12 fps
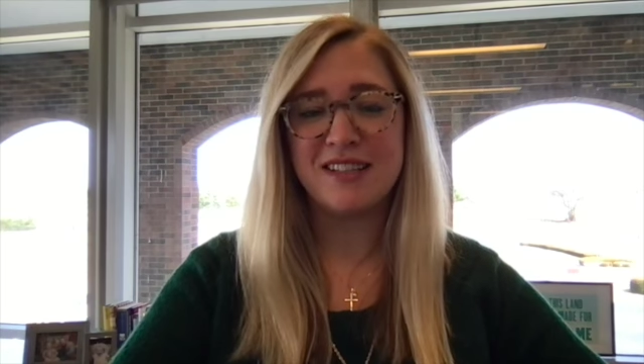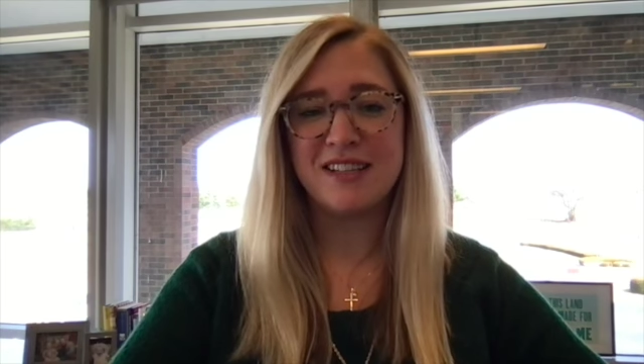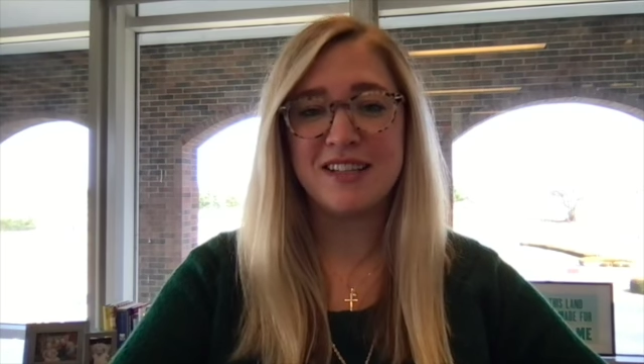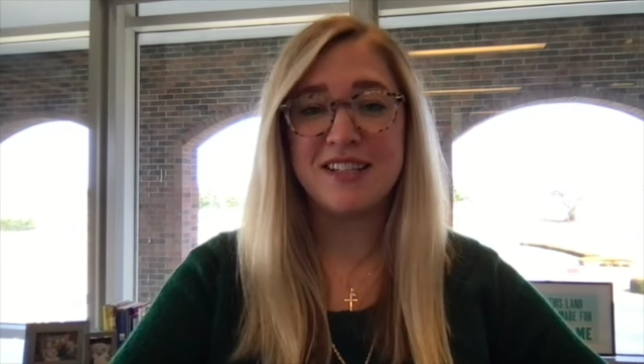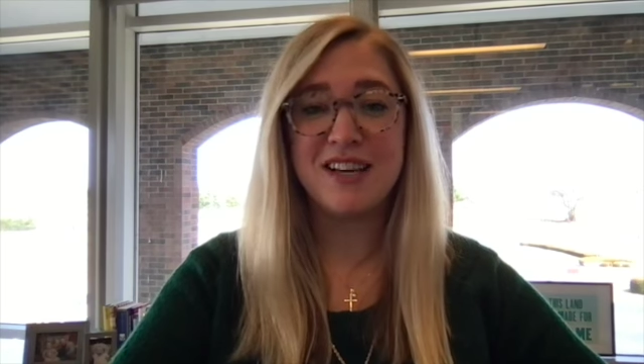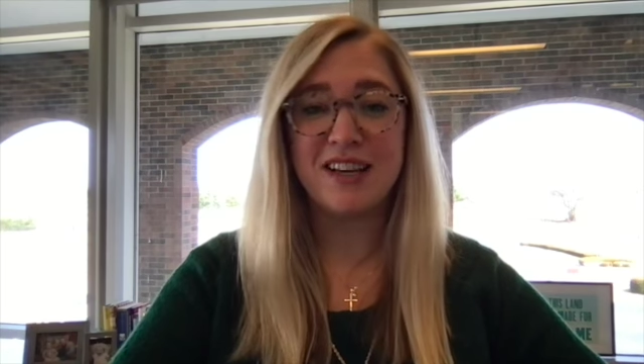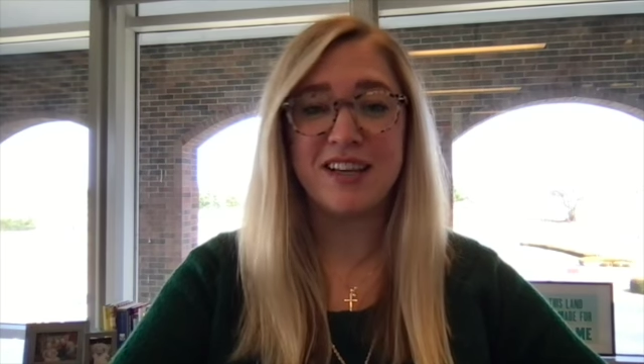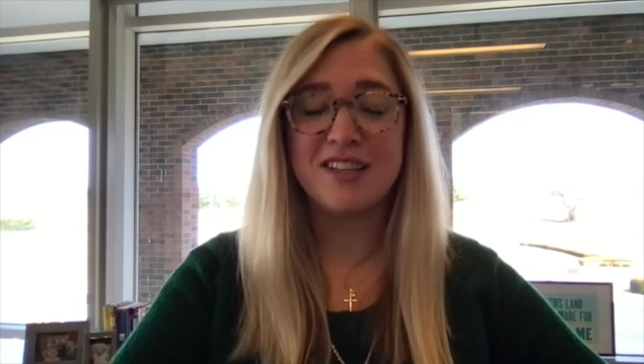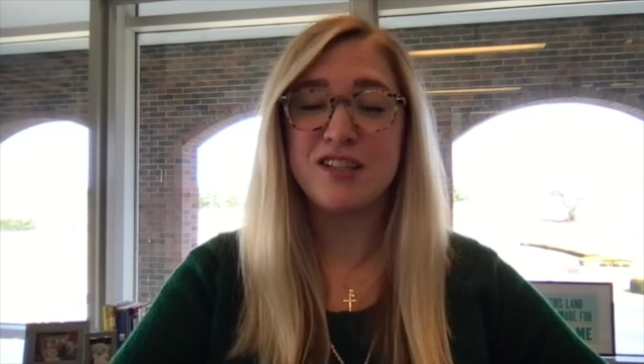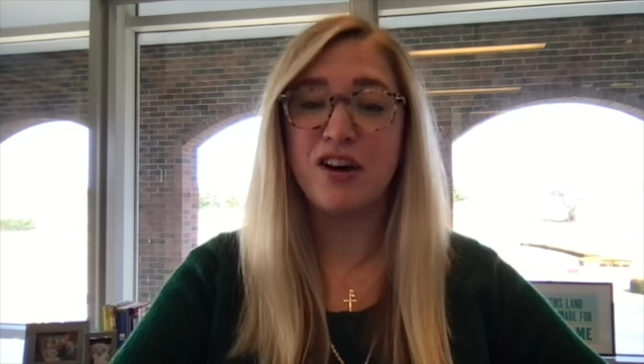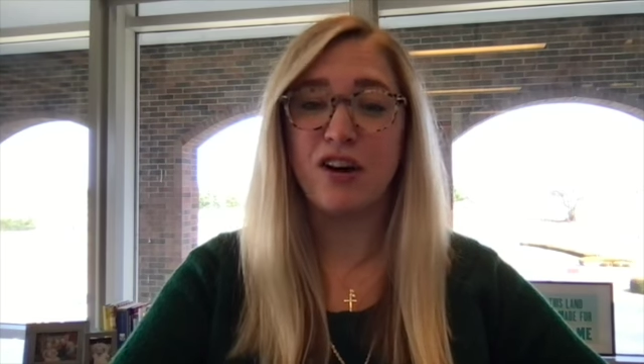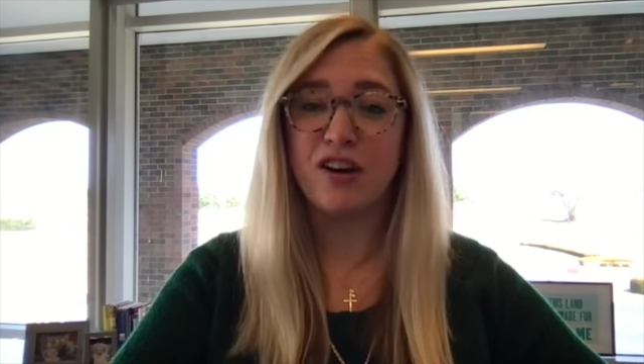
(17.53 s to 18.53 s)
Kentucky is
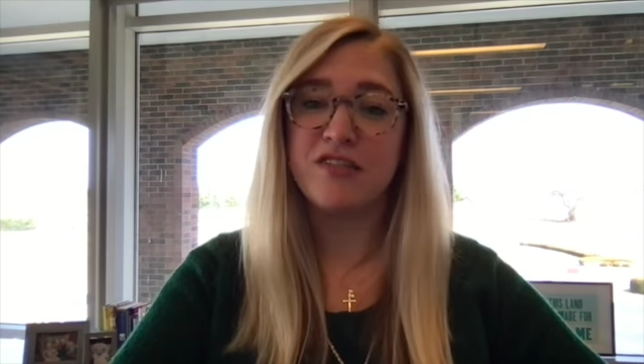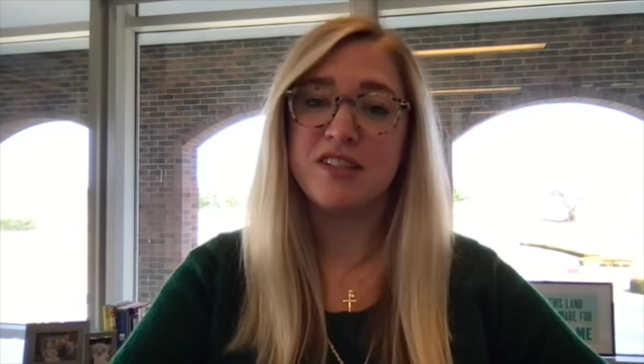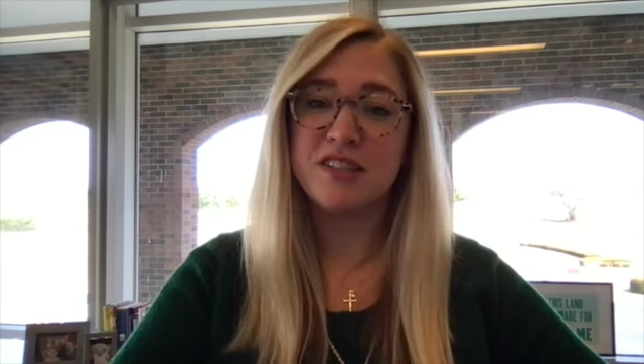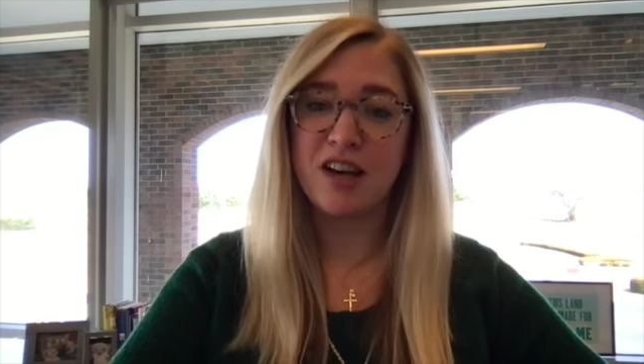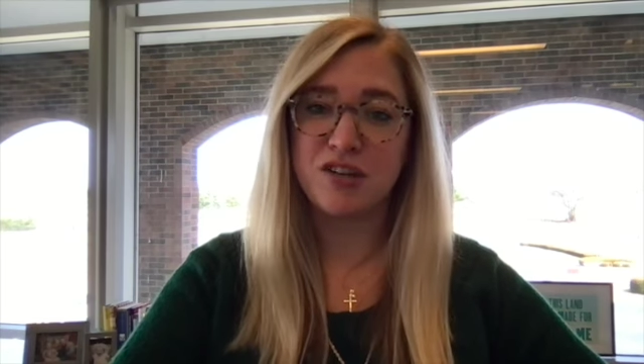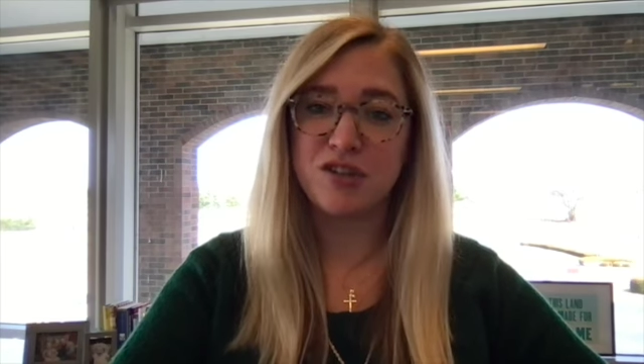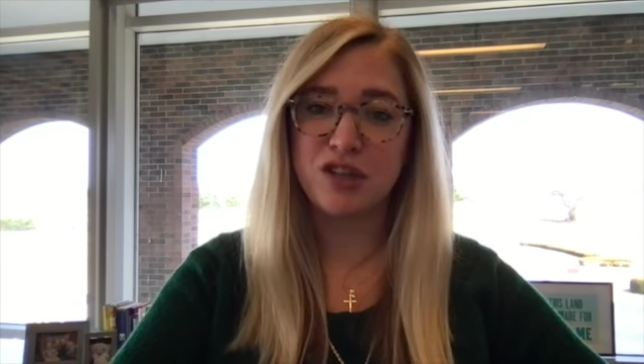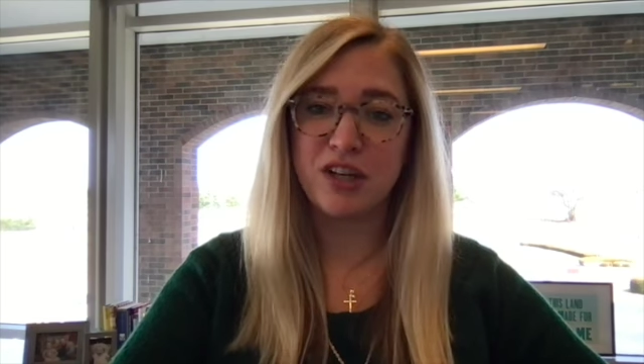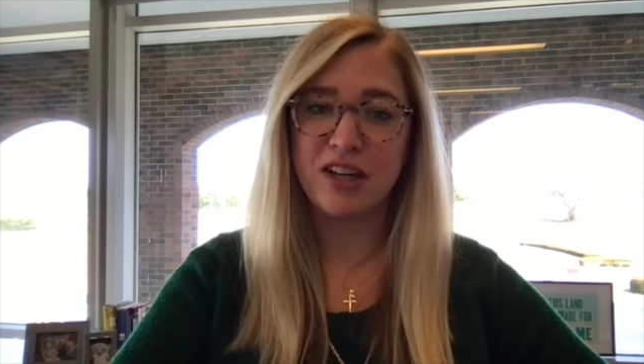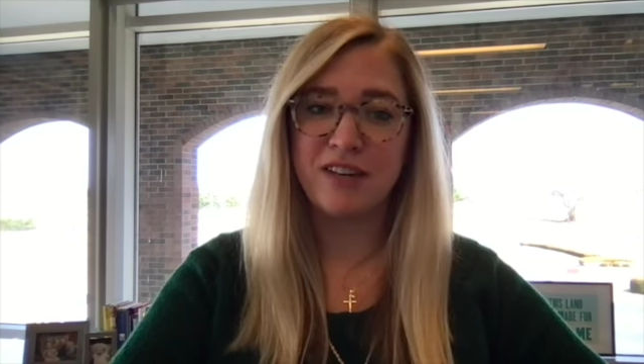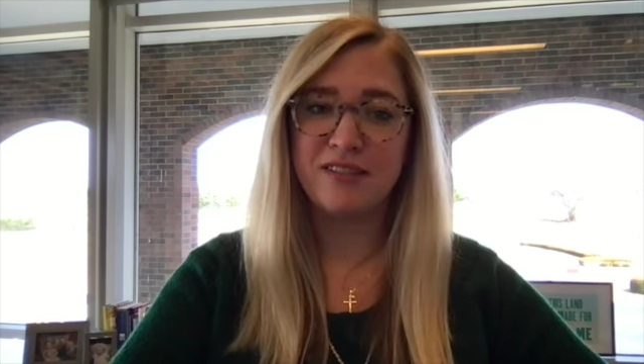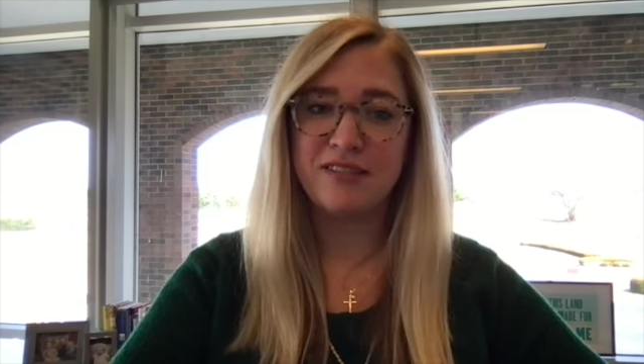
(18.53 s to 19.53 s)
the heart of this
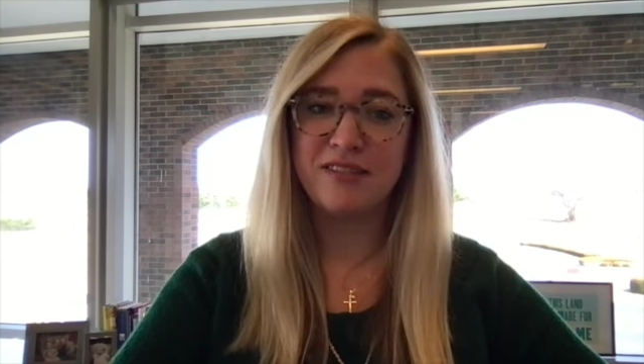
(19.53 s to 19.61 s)
country,